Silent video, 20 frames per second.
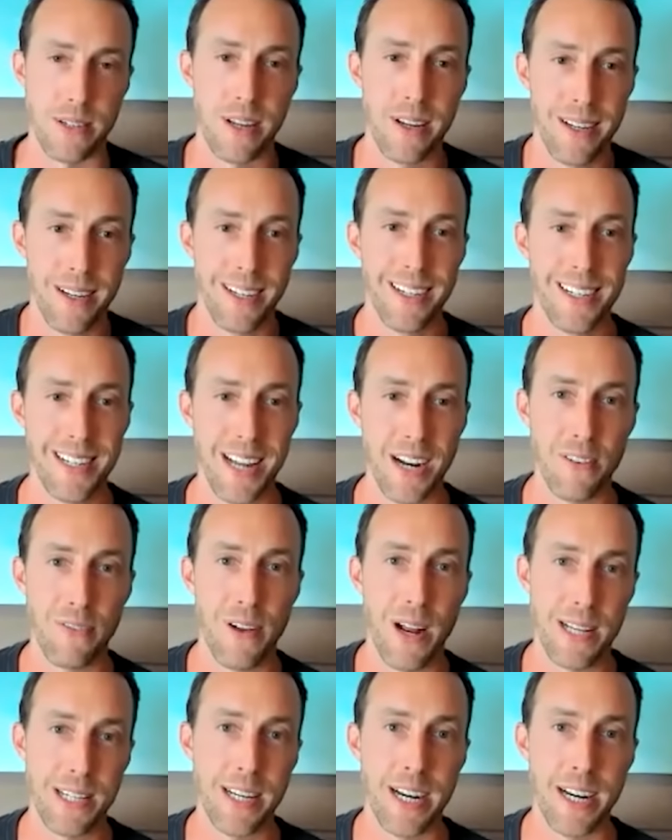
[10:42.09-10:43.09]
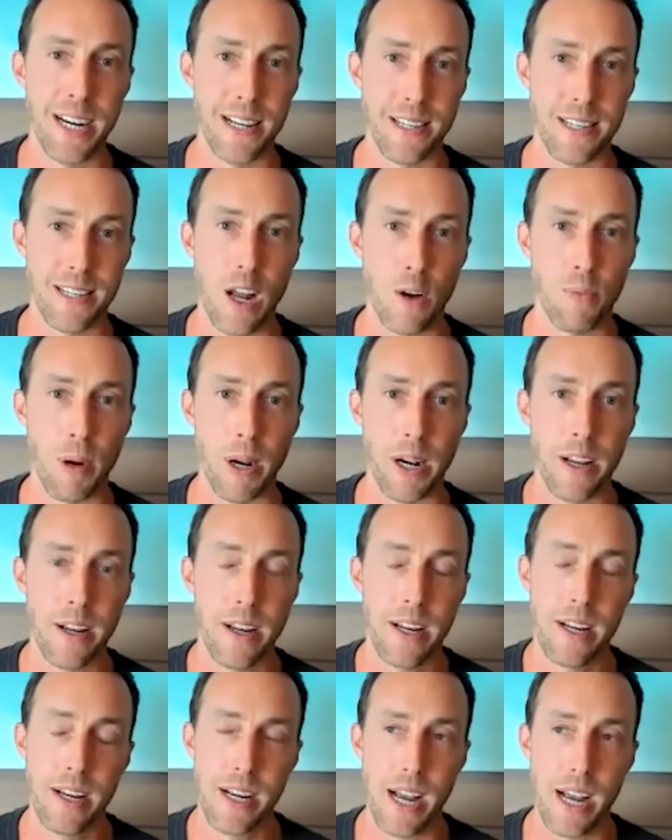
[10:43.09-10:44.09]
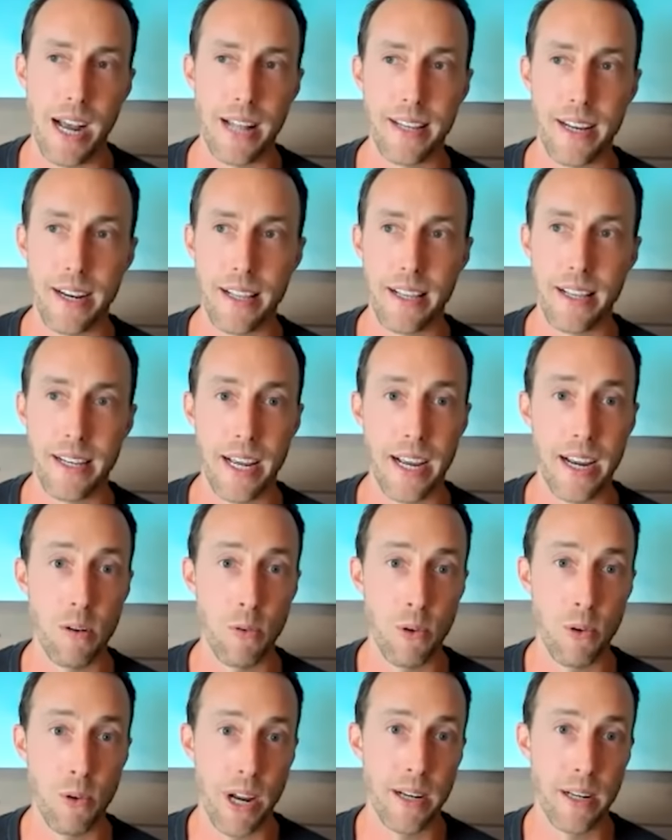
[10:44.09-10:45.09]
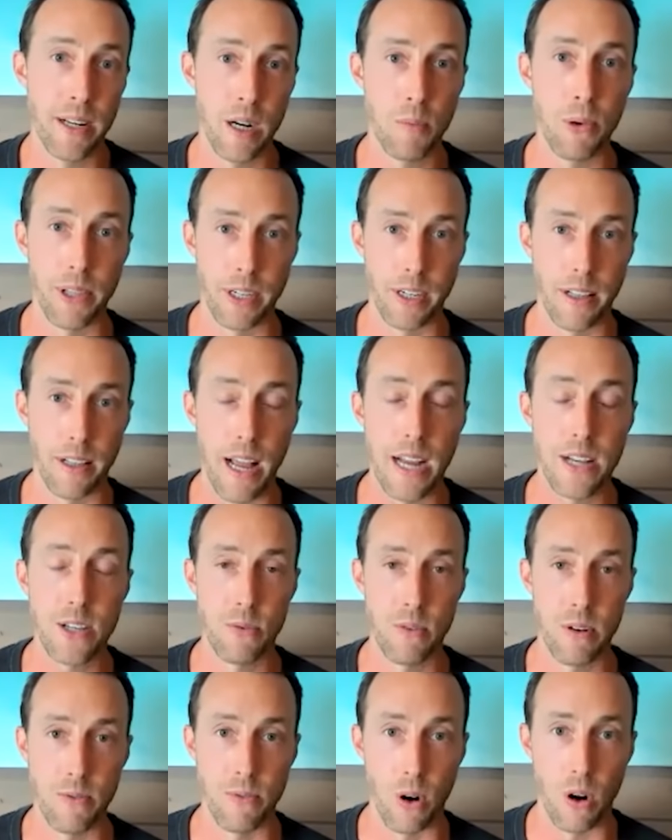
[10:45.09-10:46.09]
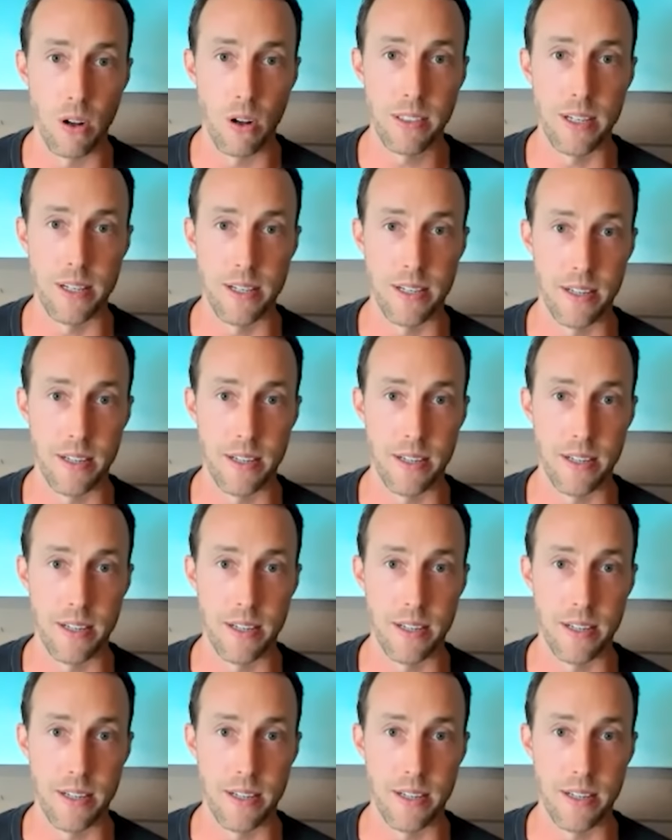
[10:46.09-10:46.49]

It's kind of fascinating stuff. But at the end of the day, we ended up with a class 3 vault.